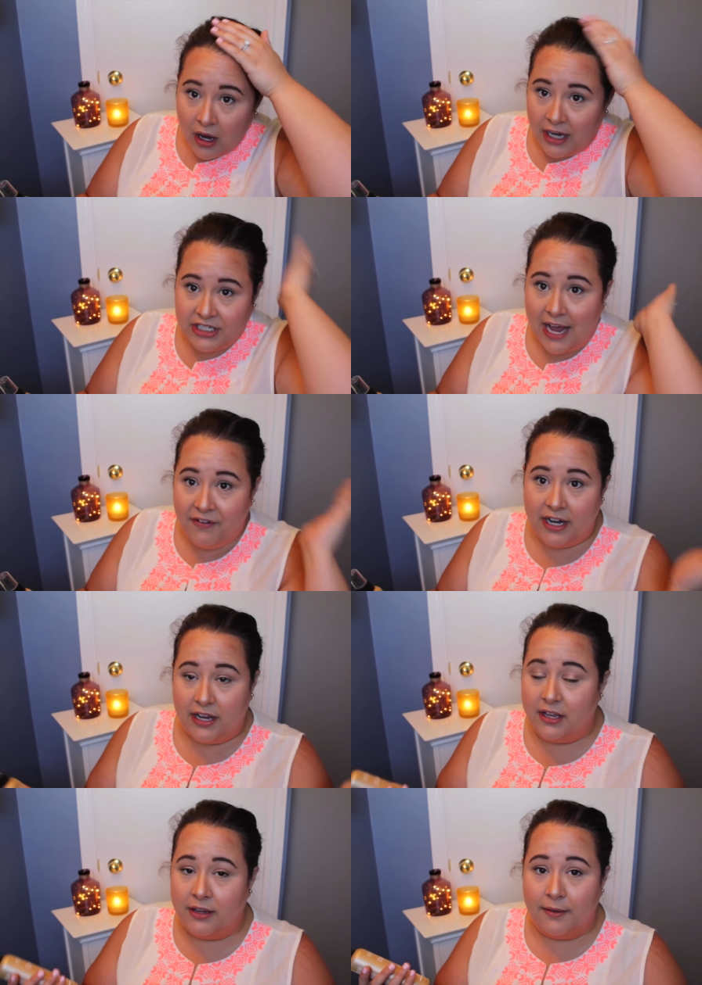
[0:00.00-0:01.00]
I just have it
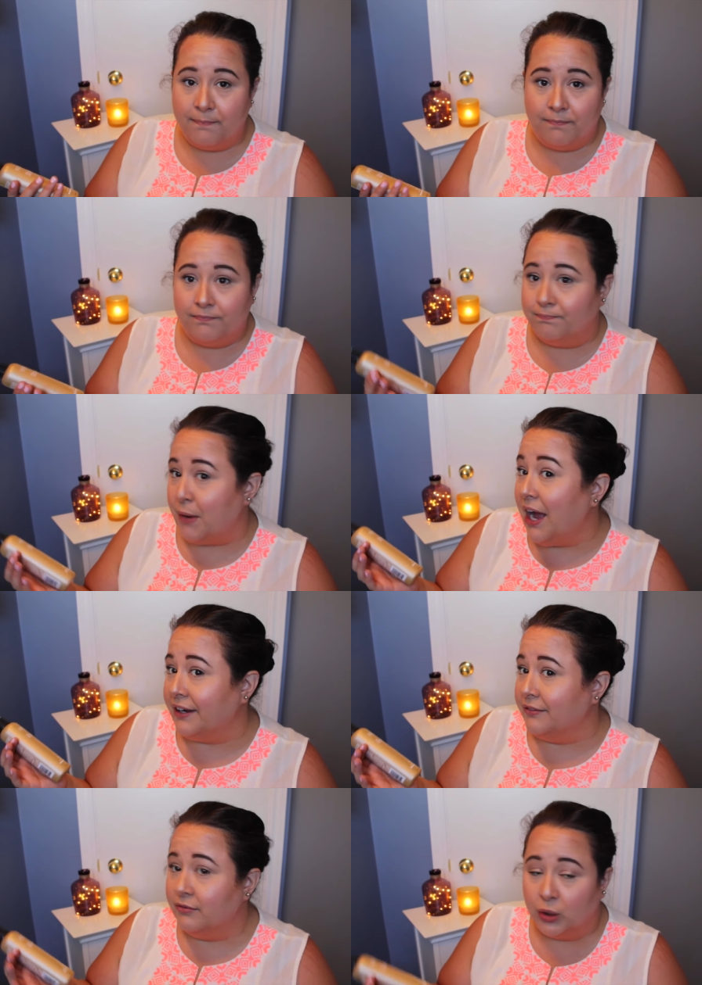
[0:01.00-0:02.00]
in a
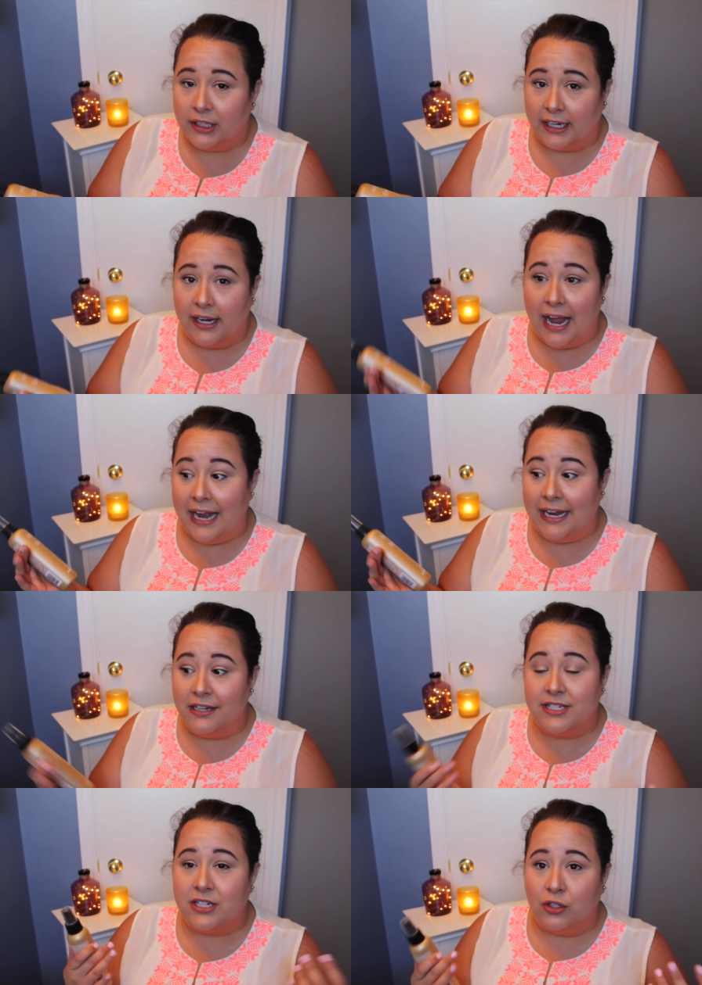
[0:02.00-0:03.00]
bun, really, and
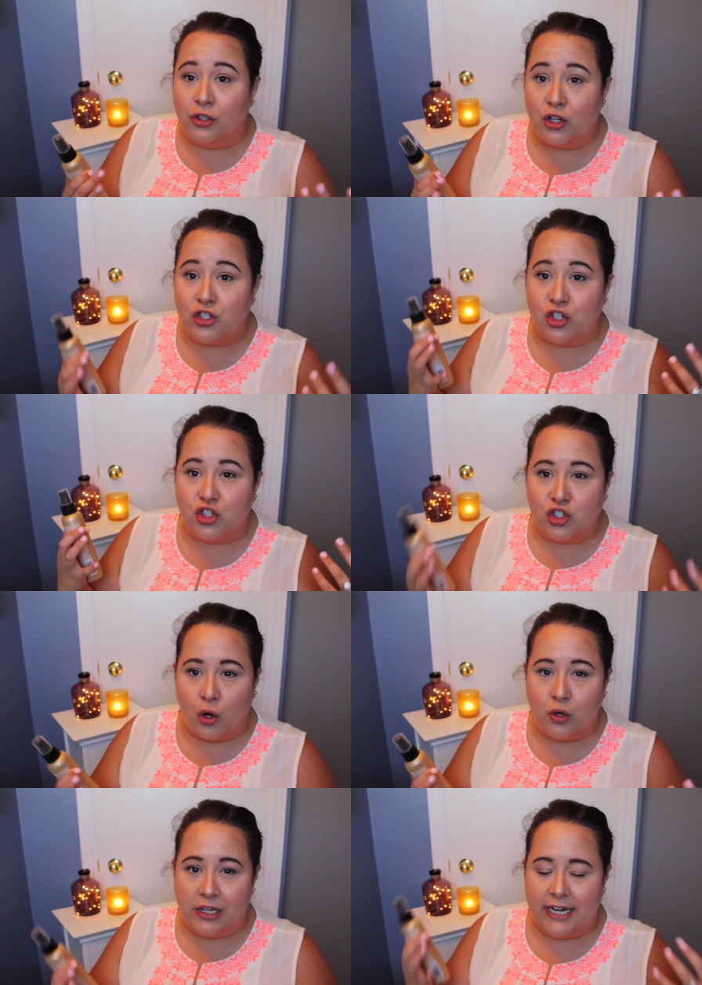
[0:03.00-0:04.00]
it still looks
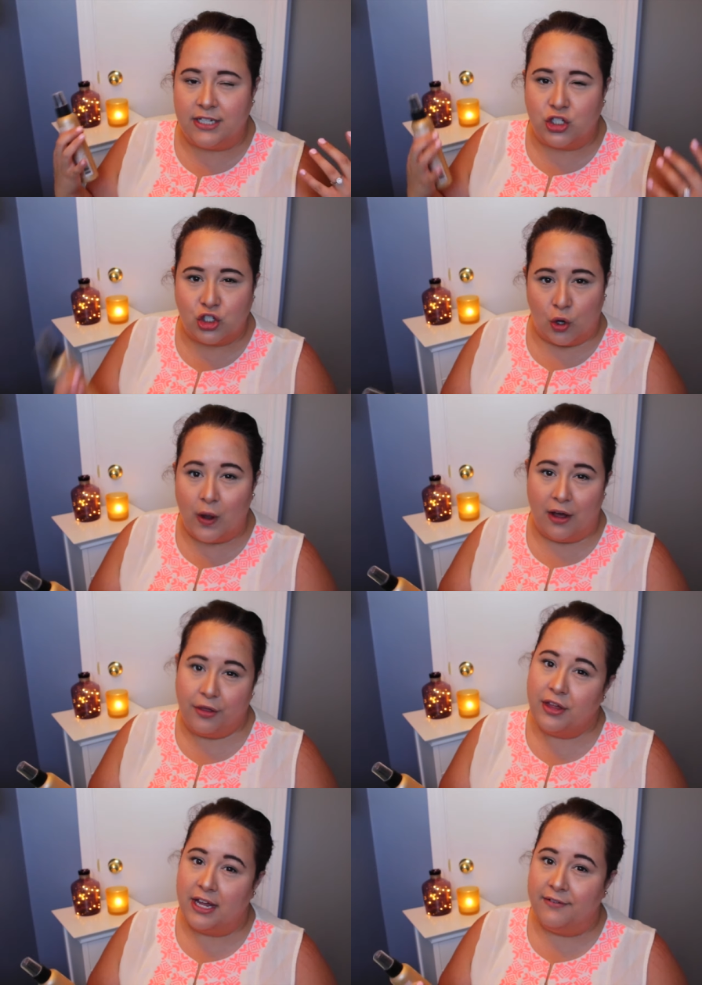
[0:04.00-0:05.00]
so clean and so
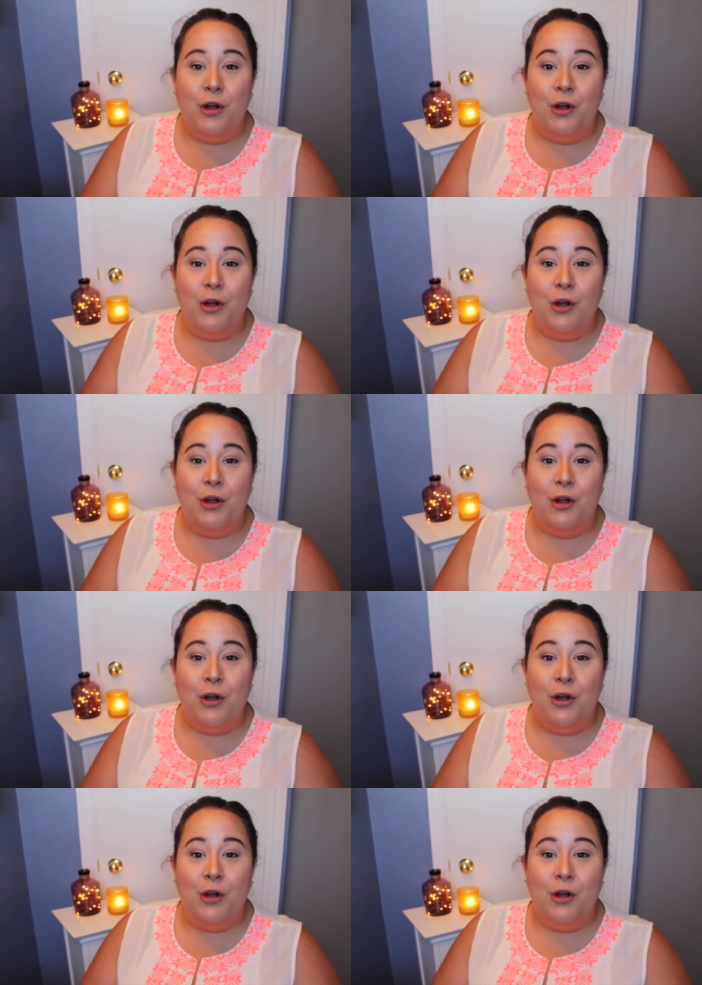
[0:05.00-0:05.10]
healthy.